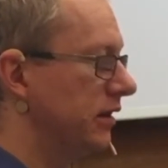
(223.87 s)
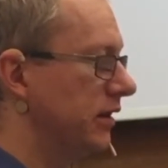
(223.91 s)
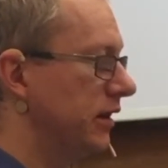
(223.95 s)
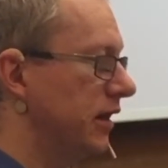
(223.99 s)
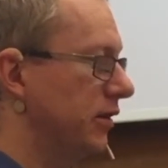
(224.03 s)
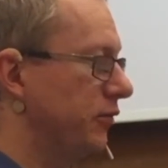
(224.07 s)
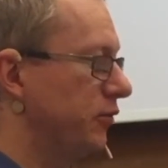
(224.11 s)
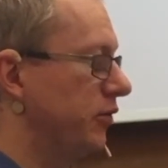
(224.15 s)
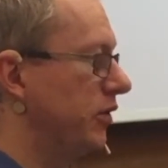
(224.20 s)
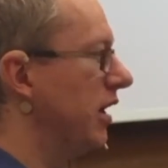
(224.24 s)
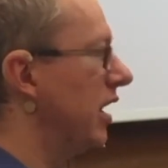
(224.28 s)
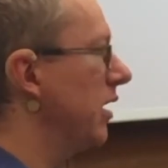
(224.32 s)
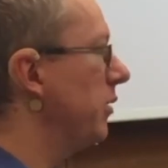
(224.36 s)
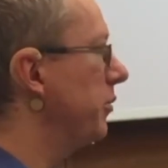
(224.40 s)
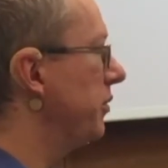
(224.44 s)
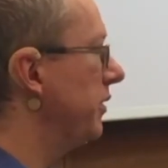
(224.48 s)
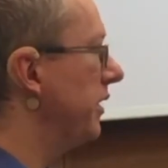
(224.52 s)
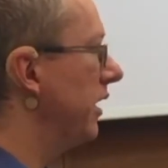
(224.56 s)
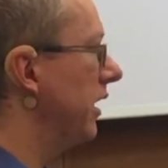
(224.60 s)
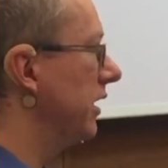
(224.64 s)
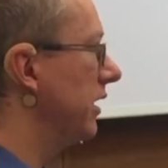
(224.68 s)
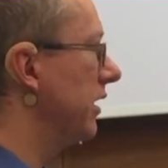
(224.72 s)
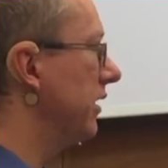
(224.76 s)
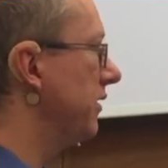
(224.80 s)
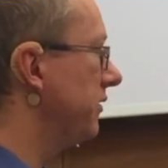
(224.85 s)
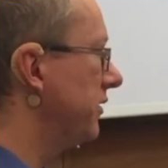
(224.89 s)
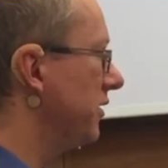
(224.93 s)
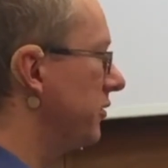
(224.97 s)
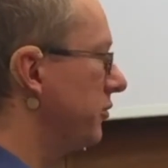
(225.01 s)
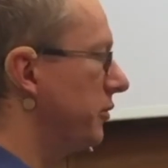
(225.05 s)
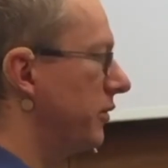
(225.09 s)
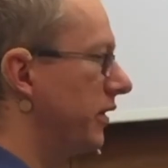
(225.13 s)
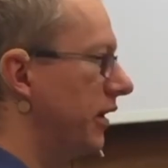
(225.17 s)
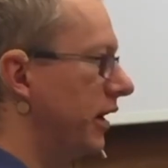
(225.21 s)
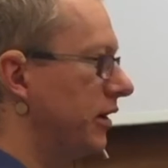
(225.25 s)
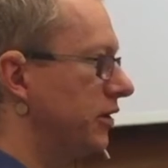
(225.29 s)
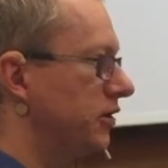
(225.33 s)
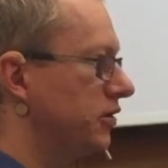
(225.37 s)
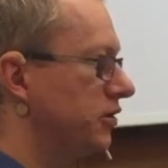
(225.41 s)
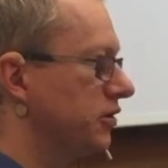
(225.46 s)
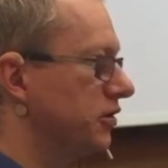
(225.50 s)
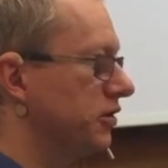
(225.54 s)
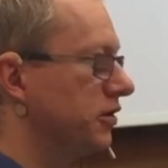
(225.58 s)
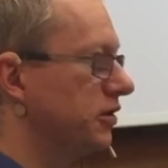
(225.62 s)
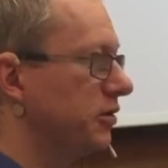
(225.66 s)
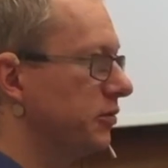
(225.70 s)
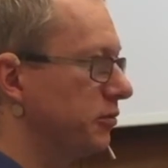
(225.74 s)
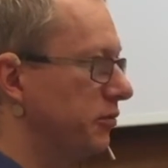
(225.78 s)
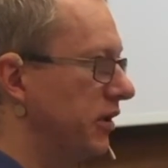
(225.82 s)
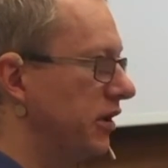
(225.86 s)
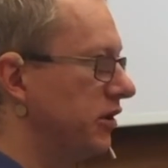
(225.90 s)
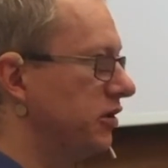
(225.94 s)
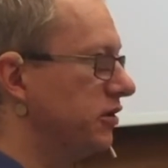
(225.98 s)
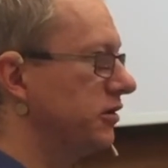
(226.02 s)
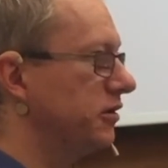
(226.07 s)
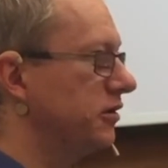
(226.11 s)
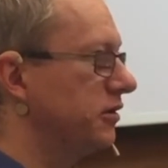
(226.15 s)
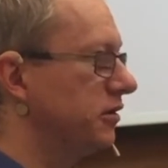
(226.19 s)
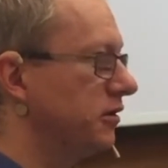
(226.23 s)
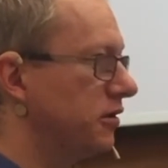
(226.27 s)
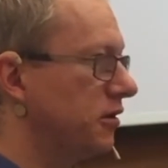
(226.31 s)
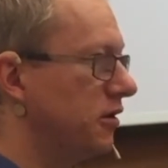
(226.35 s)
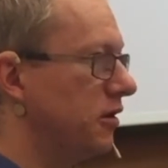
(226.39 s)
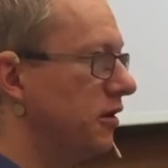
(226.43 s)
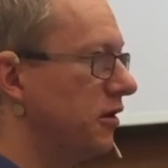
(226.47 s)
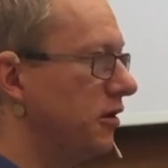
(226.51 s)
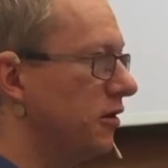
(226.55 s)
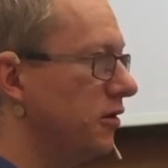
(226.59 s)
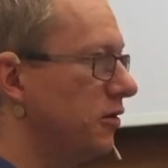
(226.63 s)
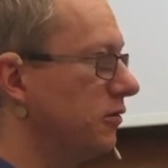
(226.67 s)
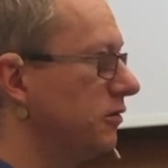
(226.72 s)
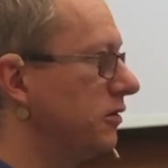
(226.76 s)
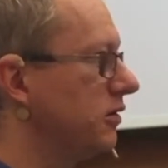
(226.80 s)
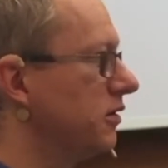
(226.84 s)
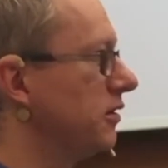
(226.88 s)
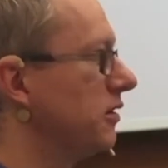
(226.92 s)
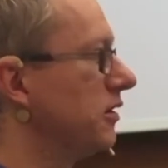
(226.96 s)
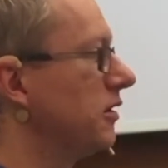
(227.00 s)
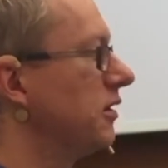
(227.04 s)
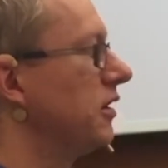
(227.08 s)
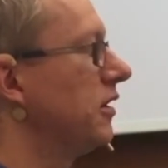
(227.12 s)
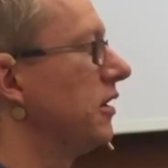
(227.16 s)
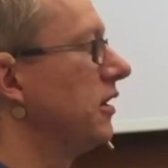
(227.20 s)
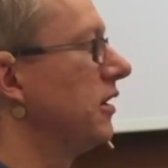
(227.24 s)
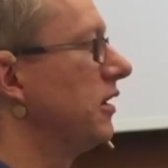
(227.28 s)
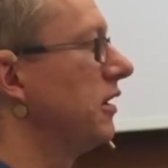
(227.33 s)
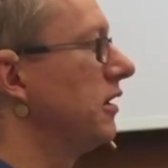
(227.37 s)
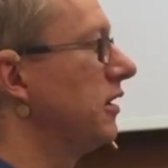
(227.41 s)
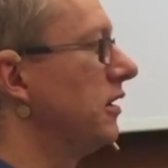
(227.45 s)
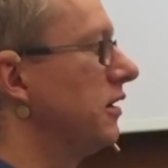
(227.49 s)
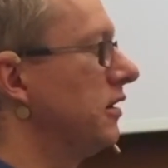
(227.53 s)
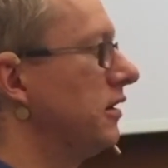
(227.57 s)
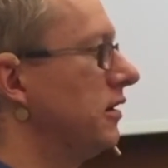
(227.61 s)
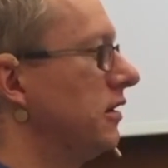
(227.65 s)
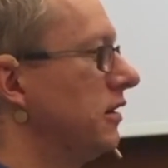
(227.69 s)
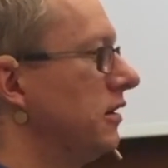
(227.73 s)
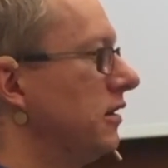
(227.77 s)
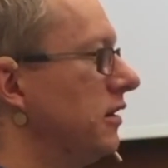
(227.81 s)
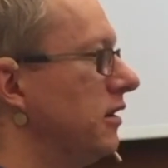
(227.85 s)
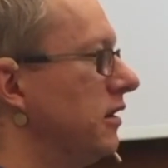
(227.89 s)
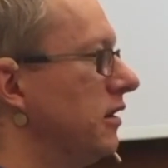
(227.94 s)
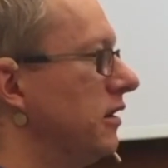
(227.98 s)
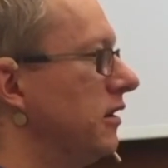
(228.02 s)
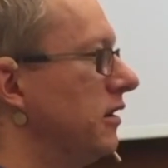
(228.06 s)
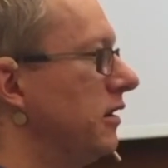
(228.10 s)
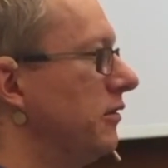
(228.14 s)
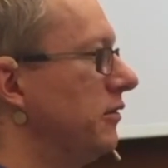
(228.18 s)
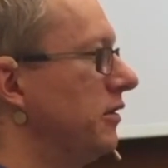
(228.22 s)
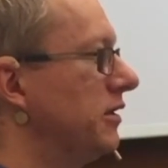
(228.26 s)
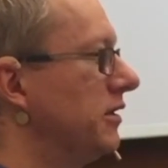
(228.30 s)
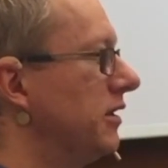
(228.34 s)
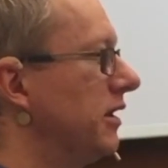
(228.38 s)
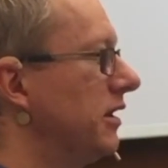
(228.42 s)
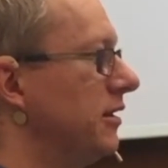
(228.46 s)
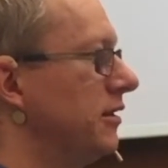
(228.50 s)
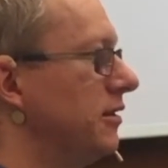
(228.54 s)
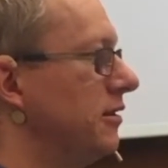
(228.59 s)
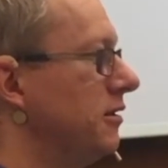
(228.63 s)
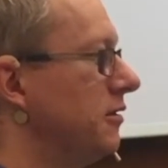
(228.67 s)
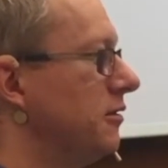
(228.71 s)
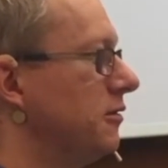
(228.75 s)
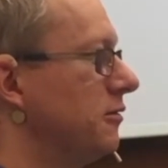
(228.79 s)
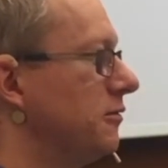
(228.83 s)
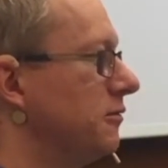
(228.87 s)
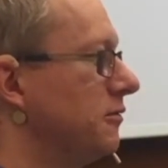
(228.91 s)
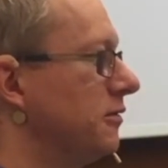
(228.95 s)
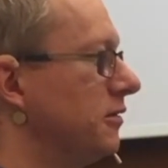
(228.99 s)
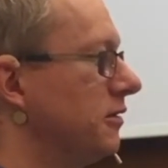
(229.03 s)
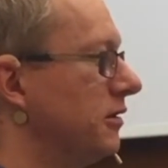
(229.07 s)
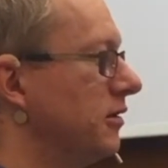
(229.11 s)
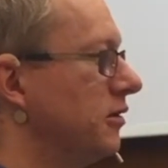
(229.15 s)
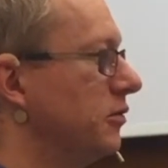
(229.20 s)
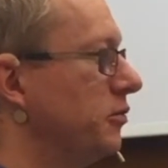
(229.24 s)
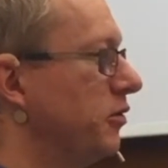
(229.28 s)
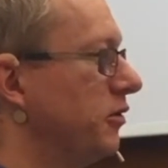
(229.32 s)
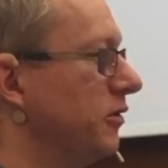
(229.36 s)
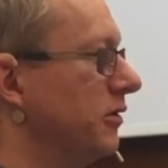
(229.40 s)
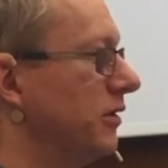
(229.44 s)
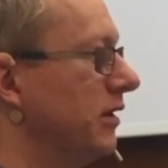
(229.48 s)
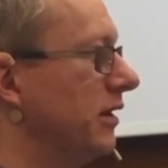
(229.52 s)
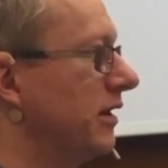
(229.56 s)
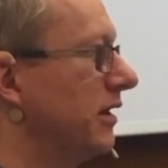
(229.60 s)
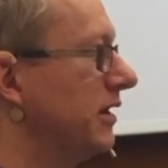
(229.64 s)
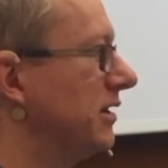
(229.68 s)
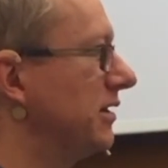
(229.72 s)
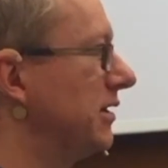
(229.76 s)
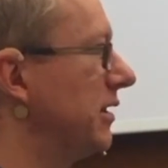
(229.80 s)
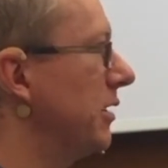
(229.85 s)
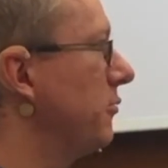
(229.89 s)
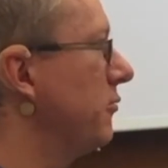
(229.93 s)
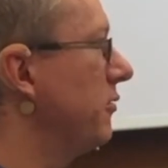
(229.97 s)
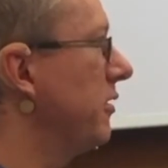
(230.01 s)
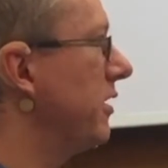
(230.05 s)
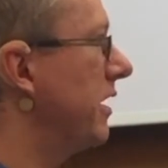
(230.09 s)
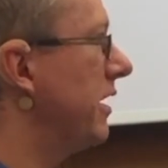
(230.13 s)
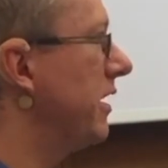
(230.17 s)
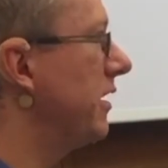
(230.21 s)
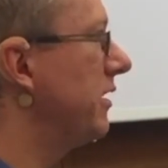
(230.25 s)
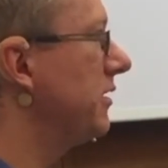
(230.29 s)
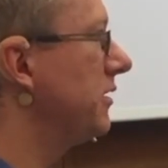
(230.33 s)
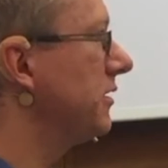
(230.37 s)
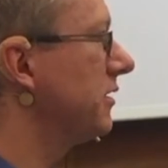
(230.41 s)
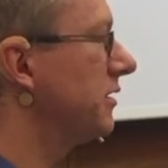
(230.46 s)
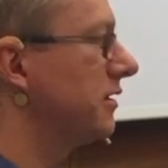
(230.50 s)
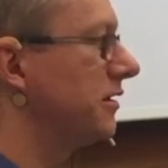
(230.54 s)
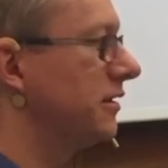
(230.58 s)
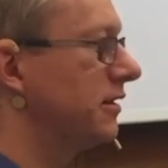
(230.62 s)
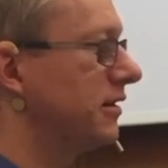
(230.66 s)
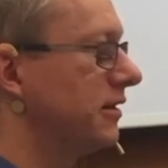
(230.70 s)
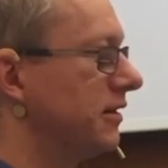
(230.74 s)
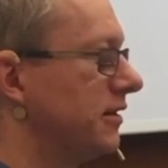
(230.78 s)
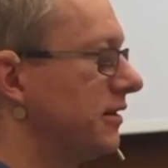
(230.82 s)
Then we applied FM Bench, measured the code, and we said, no, the bottleneck is somewhere else.